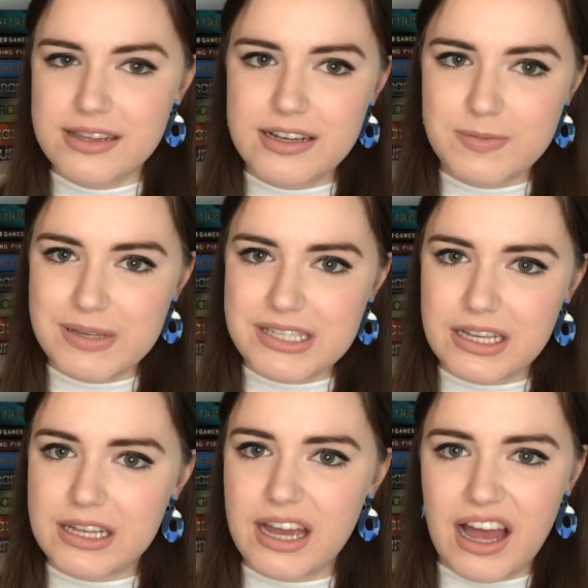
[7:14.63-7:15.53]
There's
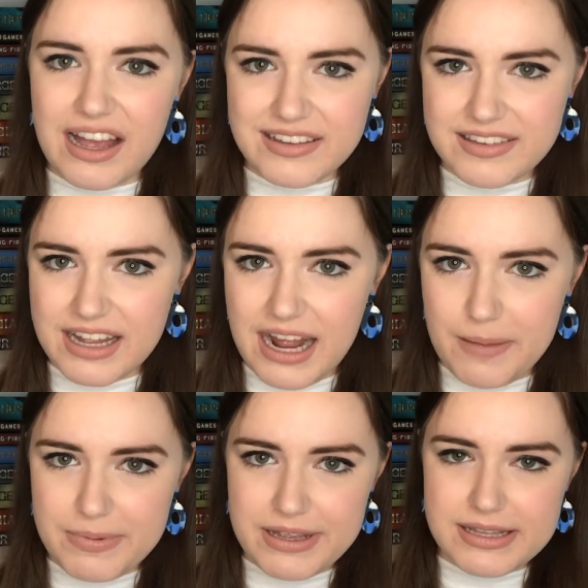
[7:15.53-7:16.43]
basically a hunt that
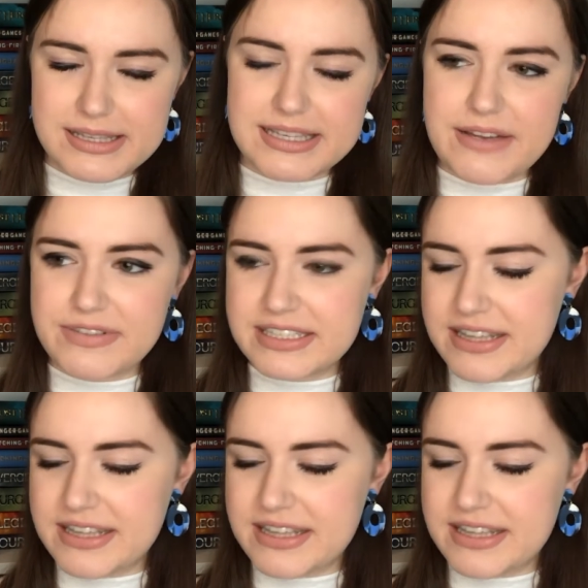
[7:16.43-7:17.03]
happens every